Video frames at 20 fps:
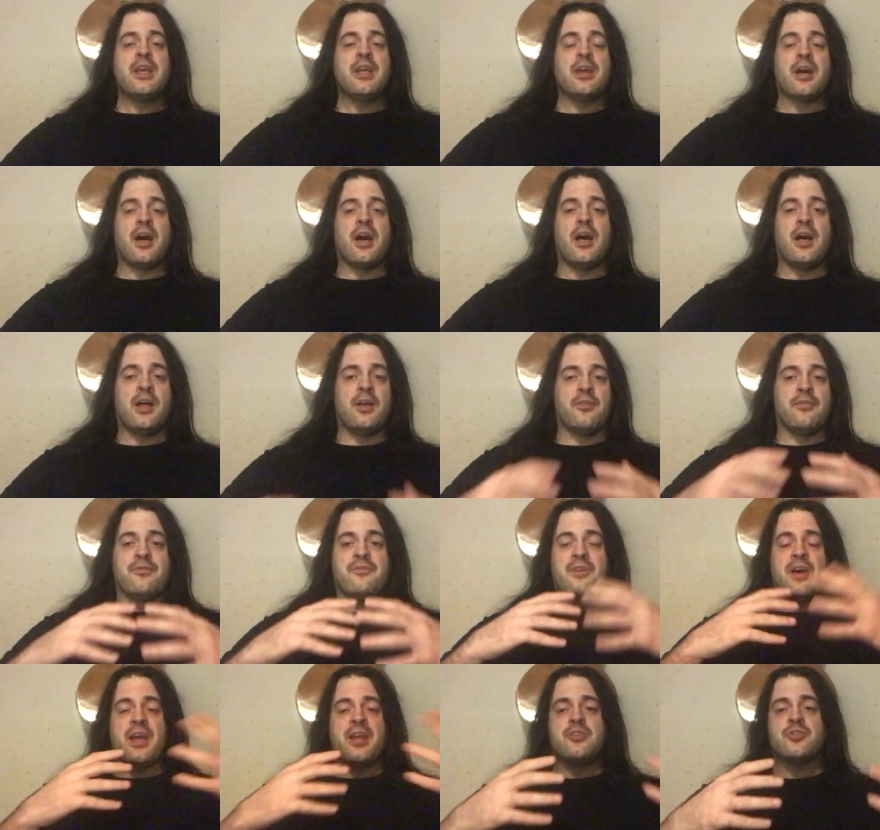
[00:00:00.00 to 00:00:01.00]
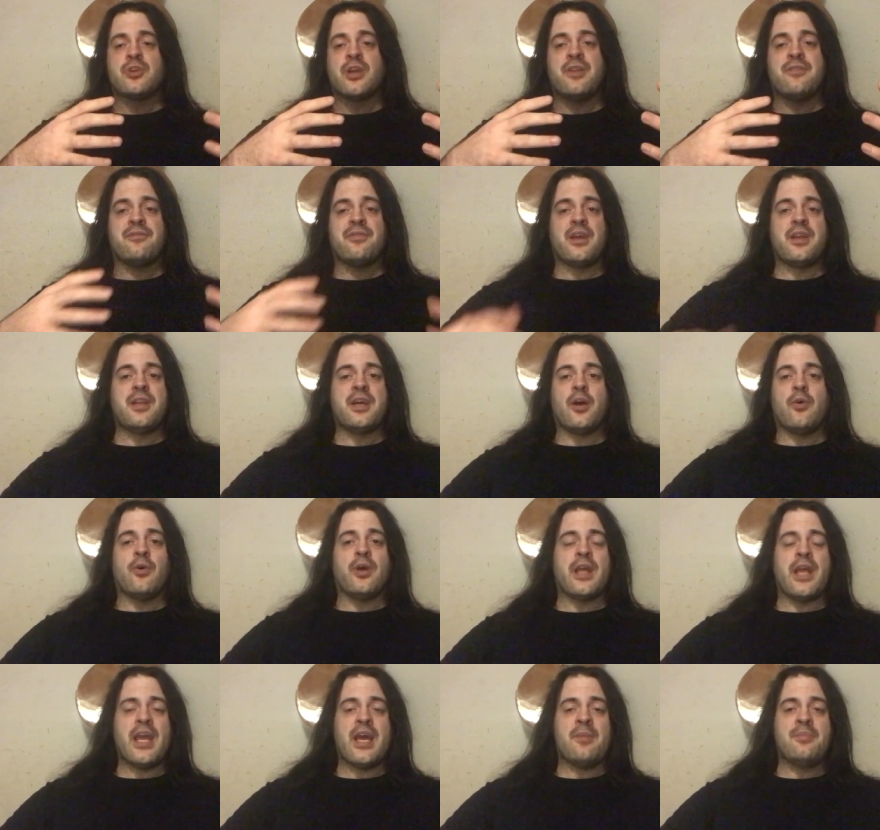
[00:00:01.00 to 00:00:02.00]
uh, find try to find out
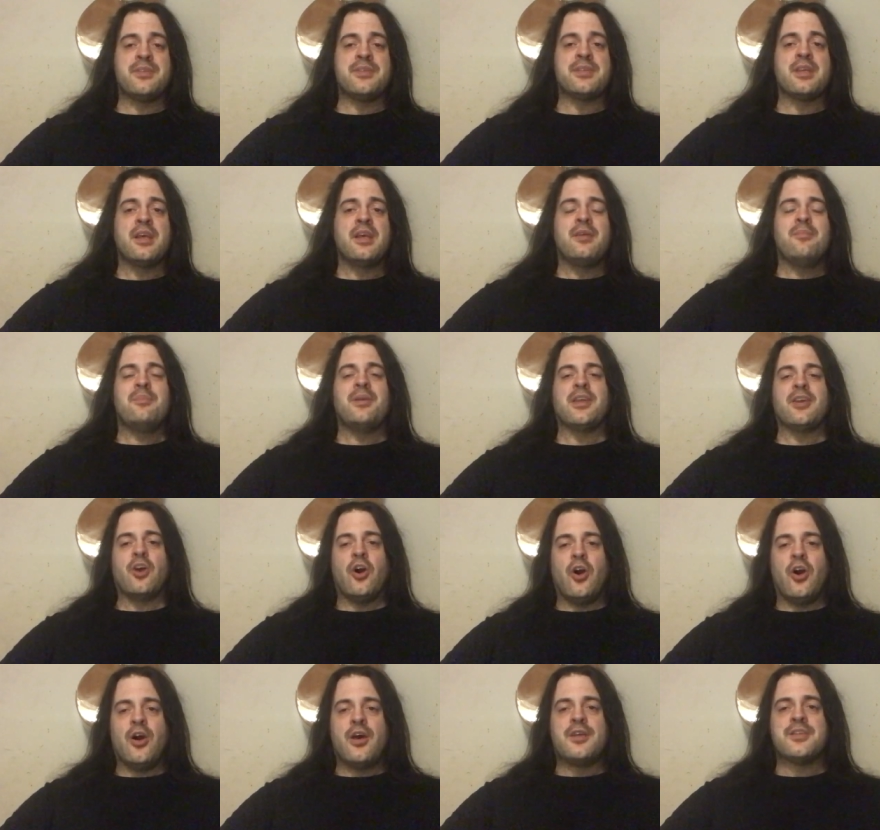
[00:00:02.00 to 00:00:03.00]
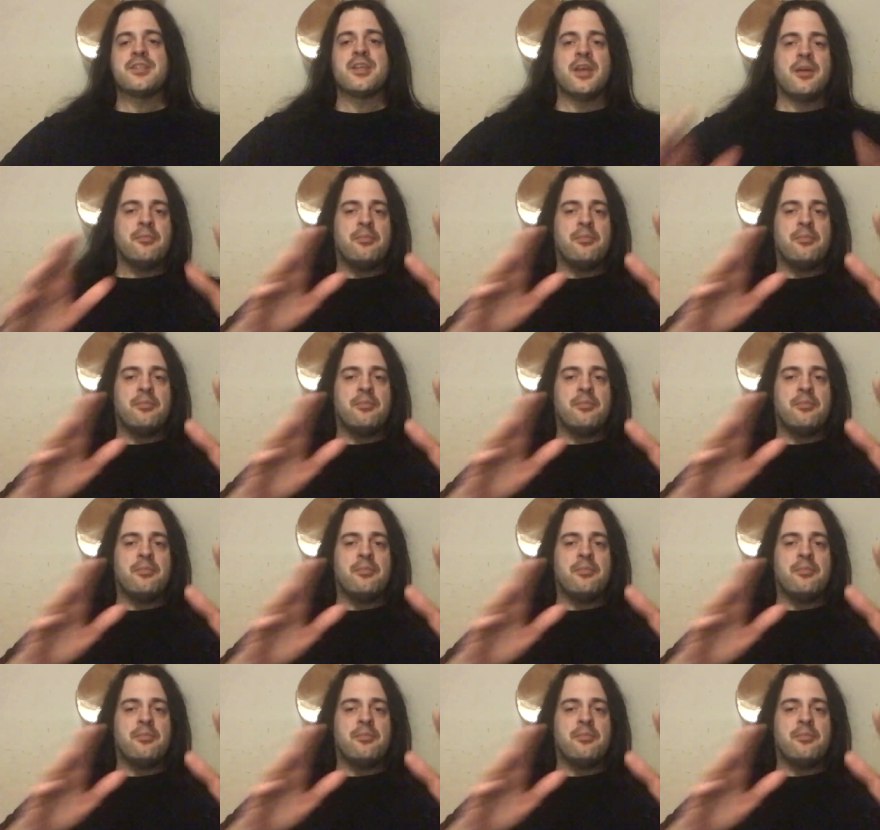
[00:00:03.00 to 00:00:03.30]
what happens because